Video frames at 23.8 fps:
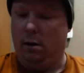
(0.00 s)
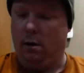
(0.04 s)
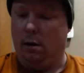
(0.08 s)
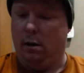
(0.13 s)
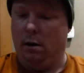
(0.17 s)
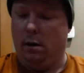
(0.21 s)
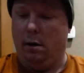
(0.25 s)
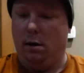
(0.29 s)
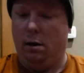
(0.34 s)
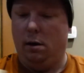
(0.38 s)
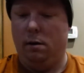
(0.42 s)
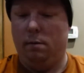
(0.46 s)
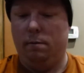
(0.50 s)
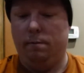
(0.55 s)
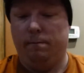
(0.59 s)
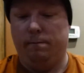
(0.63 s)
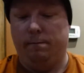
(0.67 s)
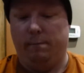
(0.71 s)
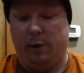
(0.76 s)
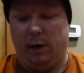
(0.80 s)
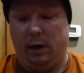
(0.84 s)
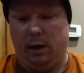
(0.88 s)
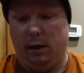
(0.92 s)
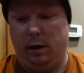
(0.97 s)
And then,
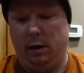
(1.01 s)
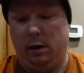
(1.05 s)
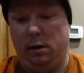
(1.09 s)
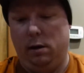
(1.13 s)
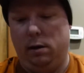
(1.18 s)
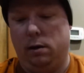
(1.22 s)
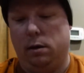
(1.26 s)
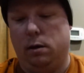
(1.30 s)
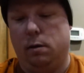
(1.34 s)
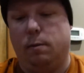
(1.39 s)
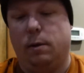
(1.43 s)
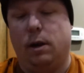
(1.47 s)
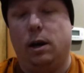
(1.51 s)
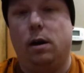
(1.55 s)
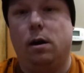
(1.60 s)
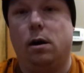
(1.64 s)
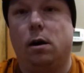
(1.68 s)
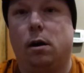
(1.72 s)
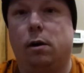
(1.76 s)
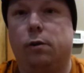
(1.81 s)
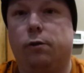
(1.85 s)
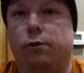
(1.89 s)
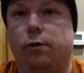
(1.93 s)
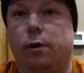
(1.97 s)
finally, the main
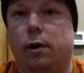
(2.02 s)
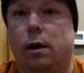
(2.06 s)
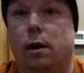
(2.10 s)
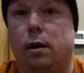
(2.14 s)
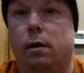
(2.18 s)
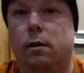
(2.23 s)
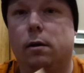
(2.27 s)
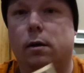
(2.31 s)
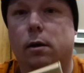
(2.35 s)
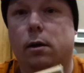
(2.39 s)
entree.